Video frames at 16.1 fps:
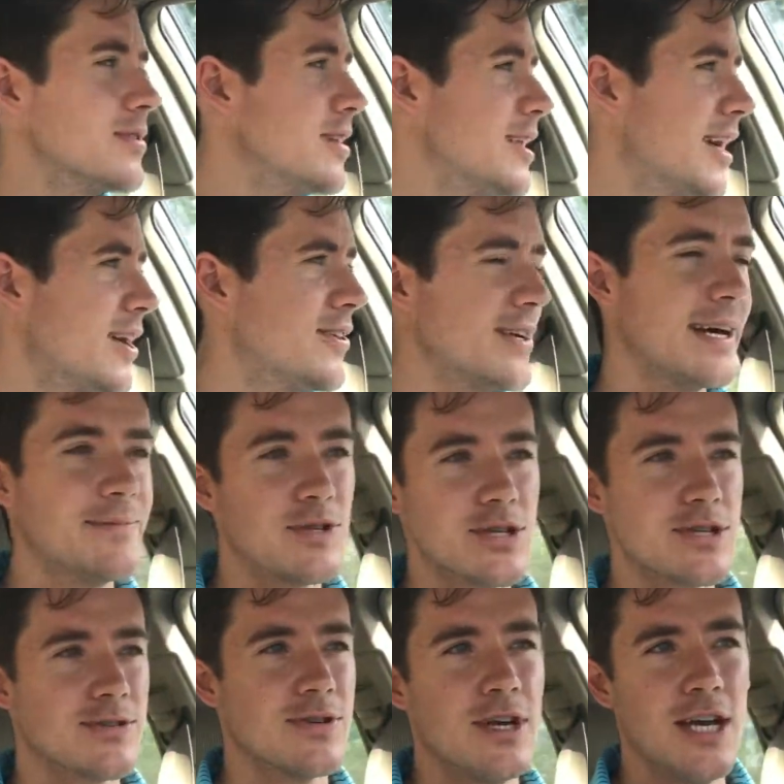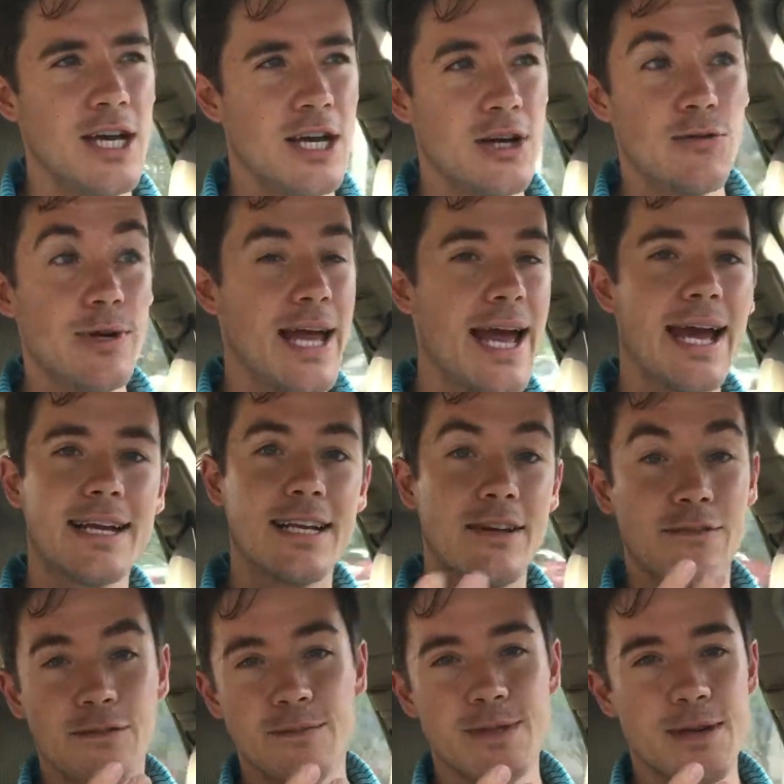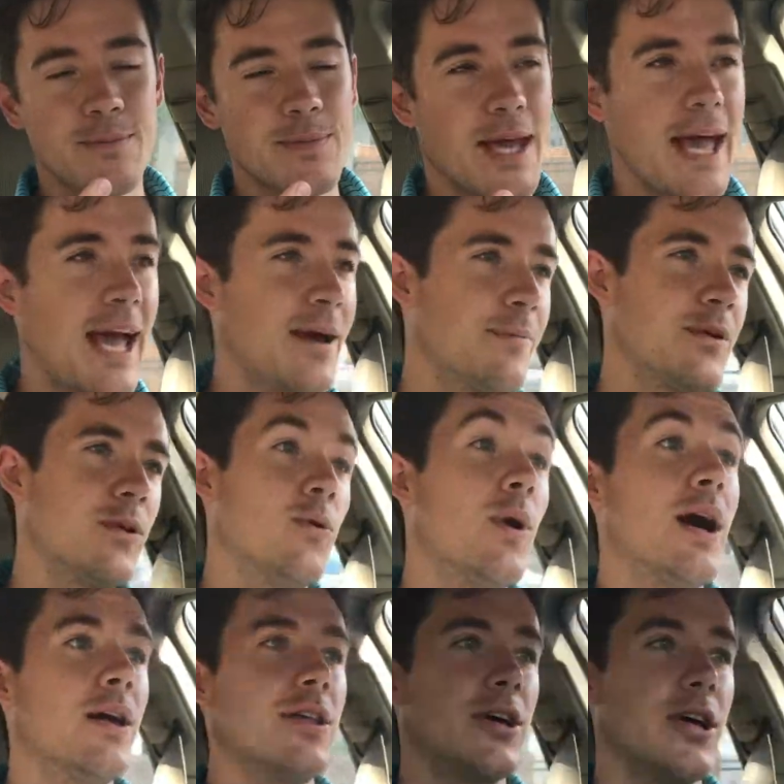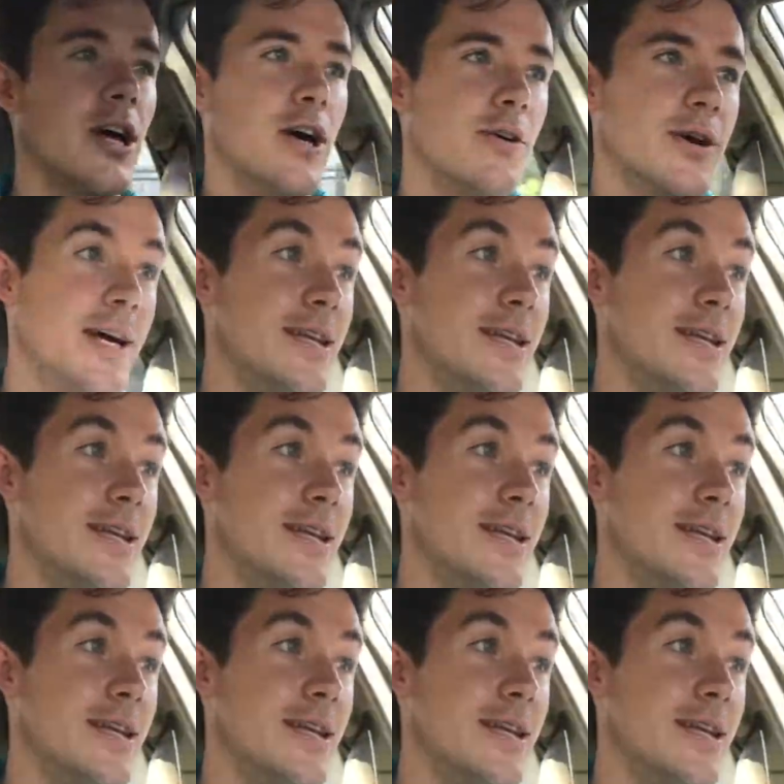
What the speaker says: You know, and I'm just reactive from something that happened a while ago.